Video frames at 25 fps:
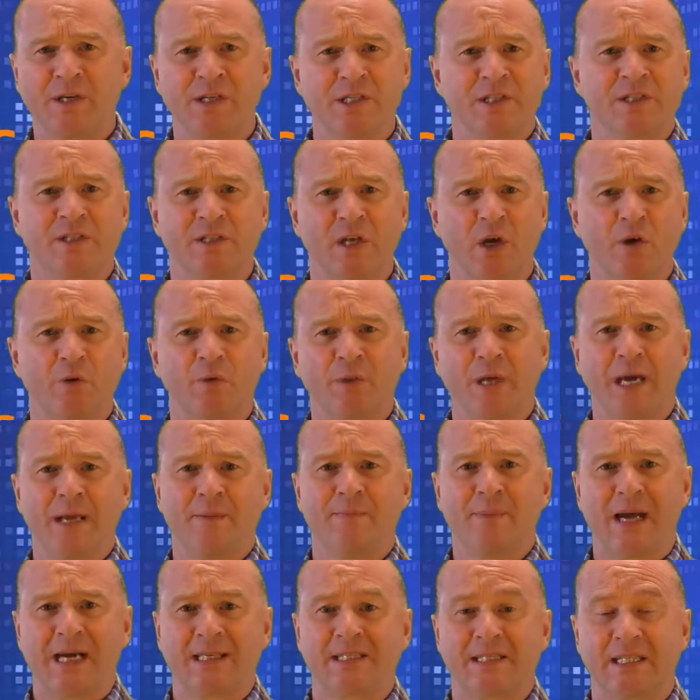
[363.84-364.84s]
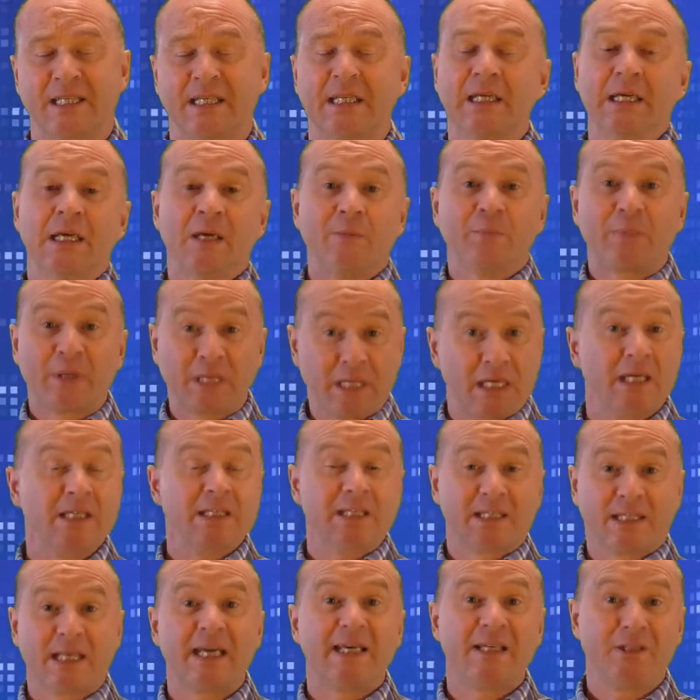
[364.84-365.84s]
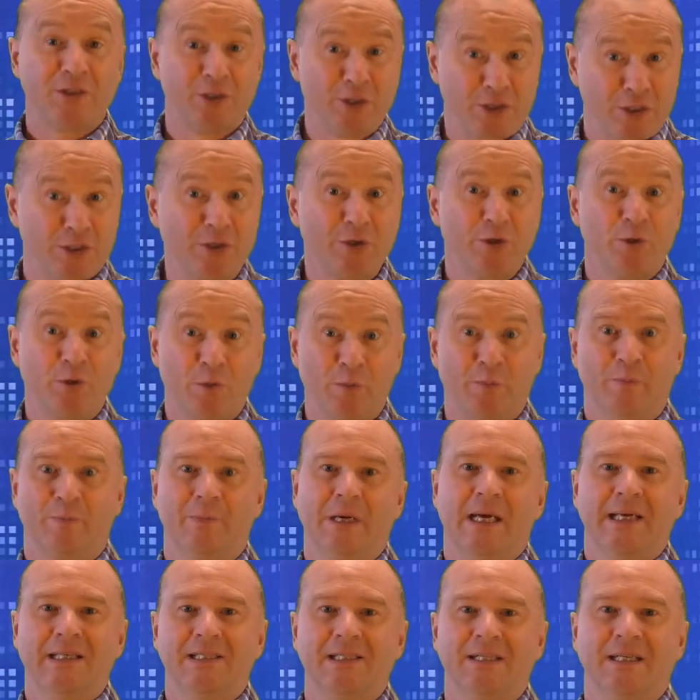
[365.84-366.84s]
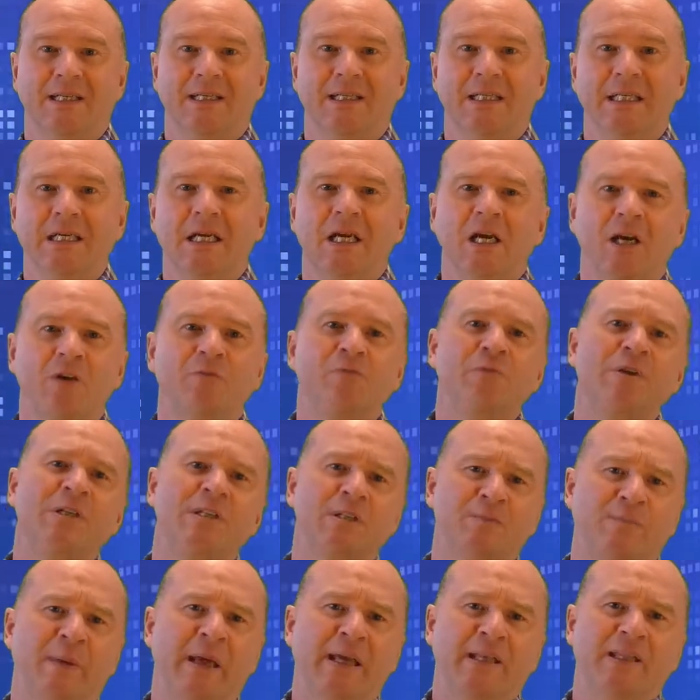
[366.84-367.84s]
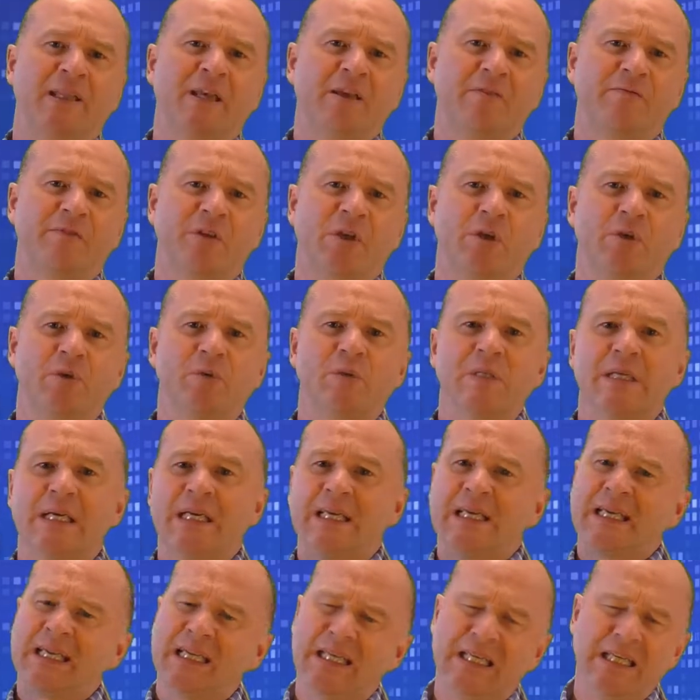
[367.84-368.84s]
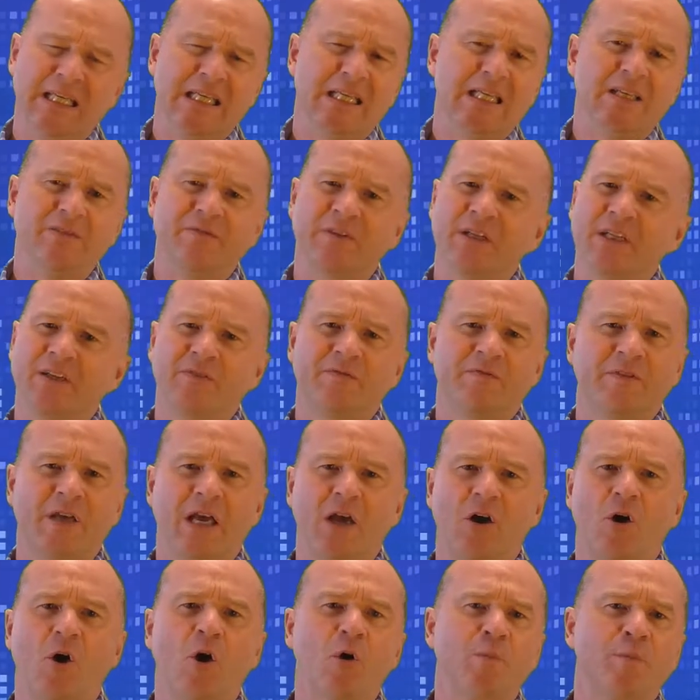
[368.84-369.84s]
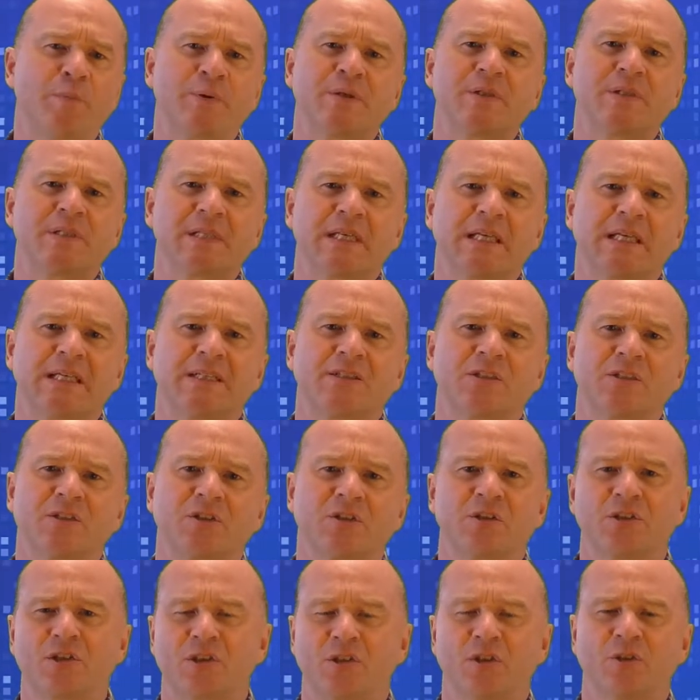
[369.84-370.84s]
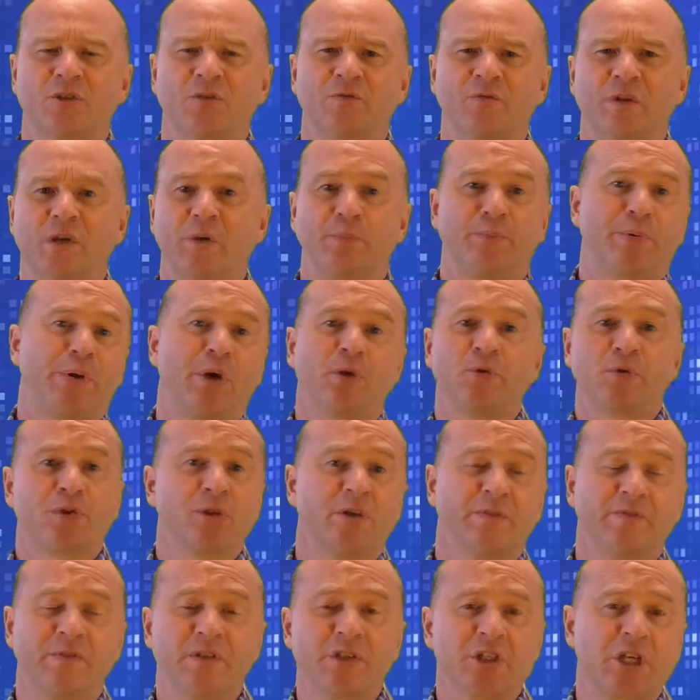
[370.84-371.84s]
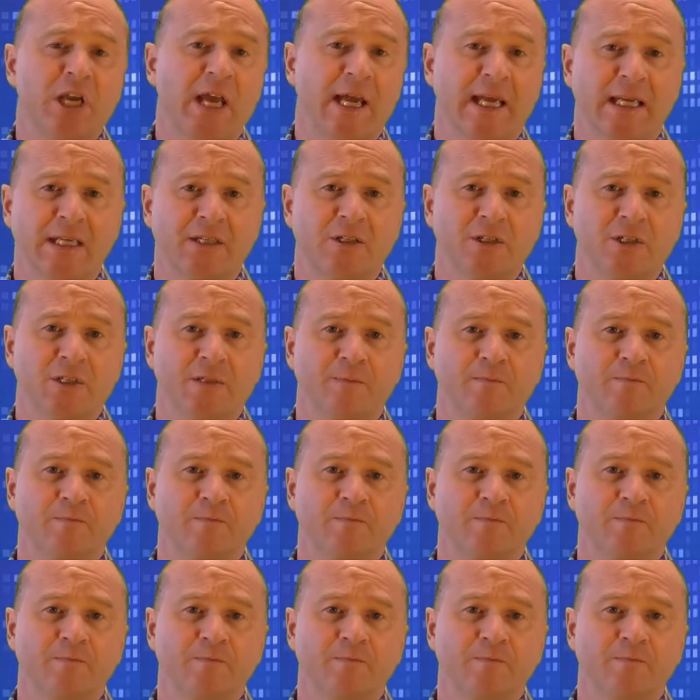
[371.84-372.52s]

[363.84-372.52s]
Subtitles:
as though they matter, because they do matter, and respect their views even if they're opposite to the approach on the change.